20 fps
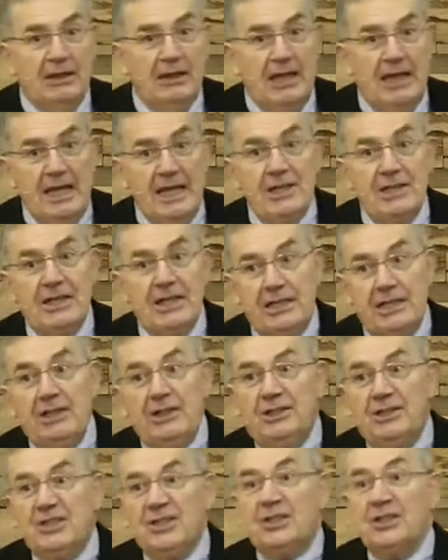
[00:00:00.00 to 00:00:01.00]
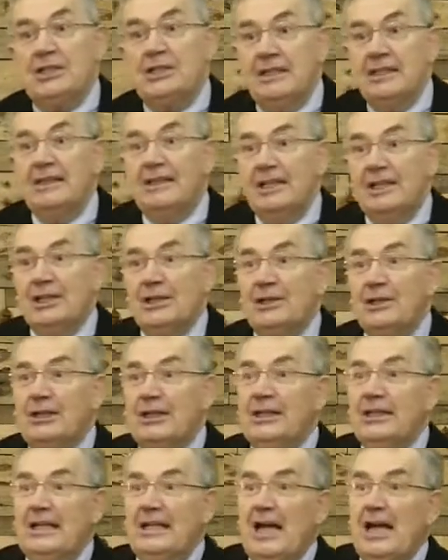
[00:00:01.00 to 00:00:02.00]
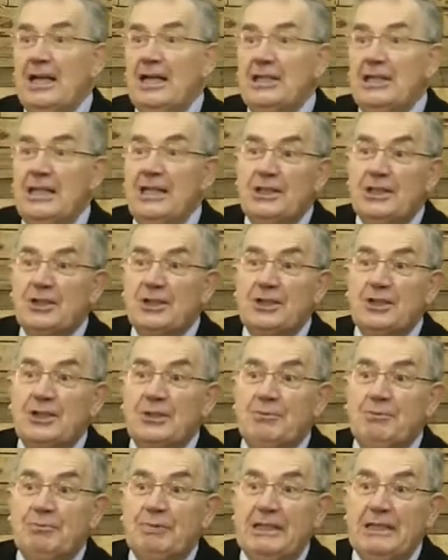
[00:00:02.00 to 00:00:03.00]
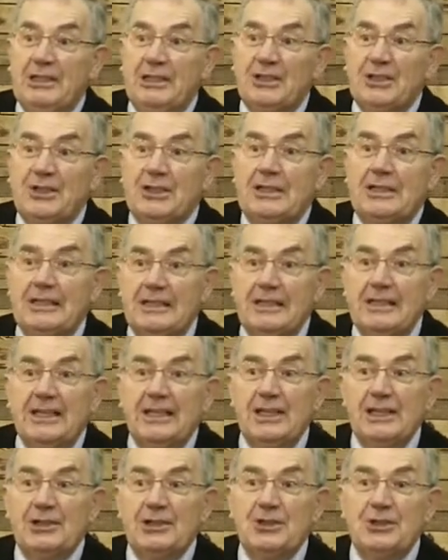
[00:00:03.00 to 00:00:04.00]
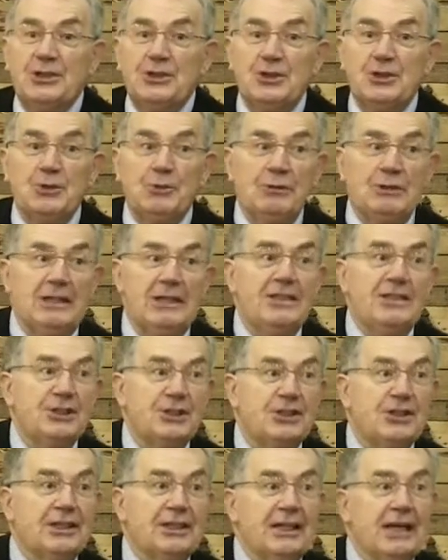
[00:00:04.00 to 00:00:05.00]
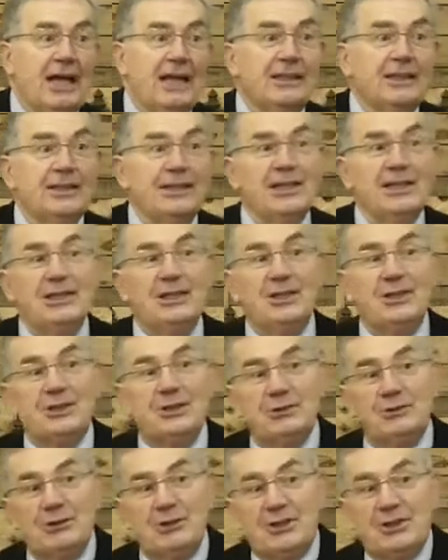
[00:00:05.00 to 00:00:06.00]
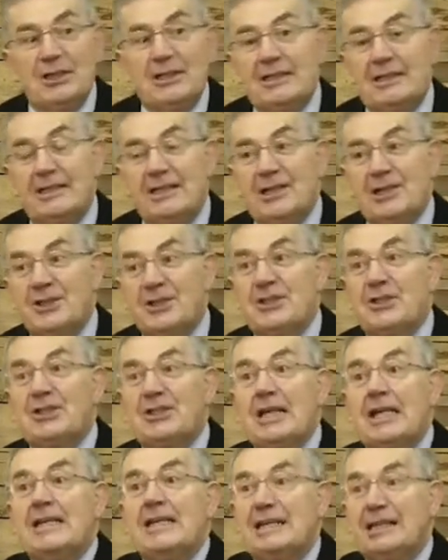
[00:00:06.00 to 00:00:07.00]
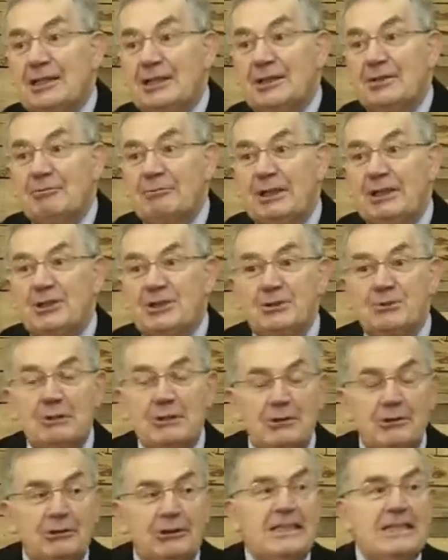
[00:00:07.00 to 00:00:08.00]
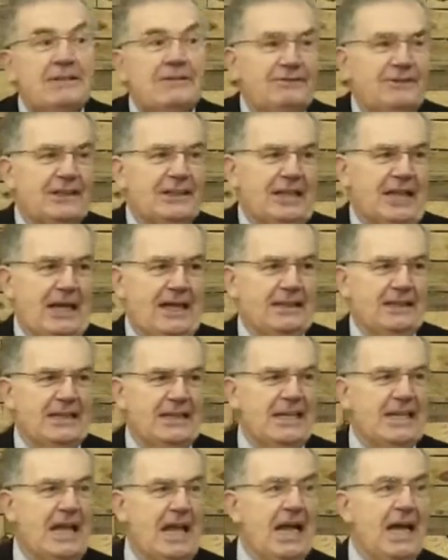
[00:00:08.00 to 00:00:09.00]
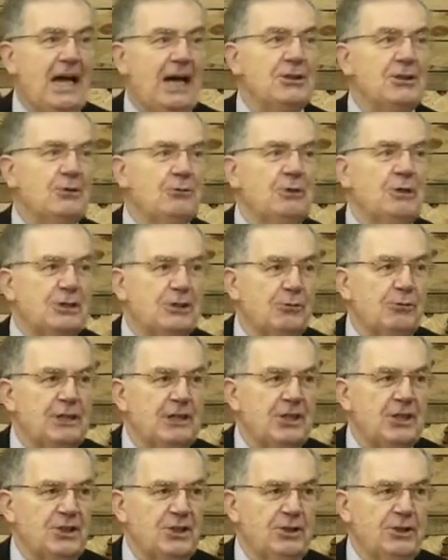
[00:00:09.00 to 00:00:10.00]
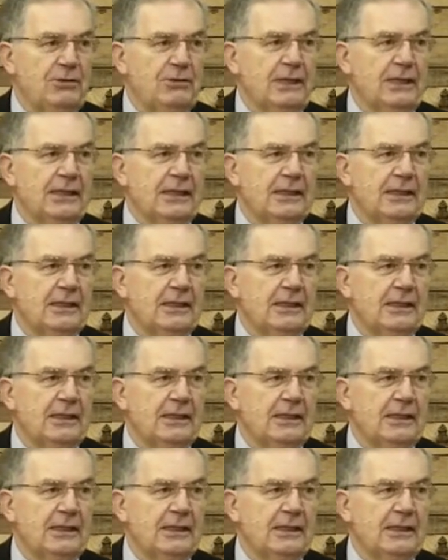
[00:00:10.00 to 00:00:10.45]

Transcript: idiot sitting there, and he's been sitting there since you went into the gallery, and he's still sitting there staring at the picture when you leave the gallery, and you wonder what he's doing.